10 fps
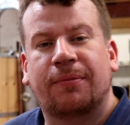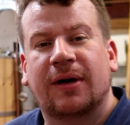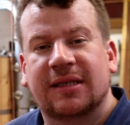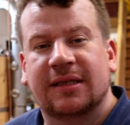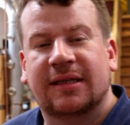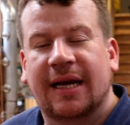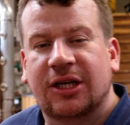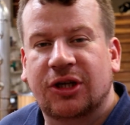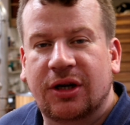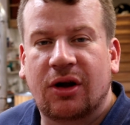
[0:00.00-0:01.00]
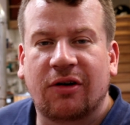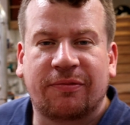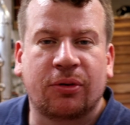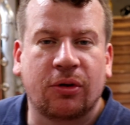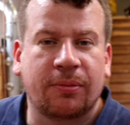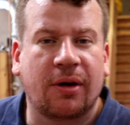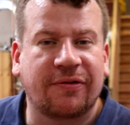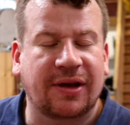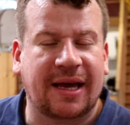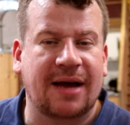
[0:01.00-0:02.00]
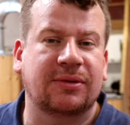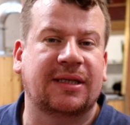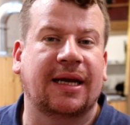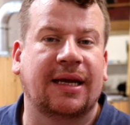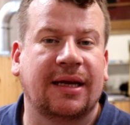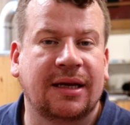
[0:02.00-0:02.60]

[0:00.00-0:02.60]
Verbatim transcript: presentation of Pub of the County.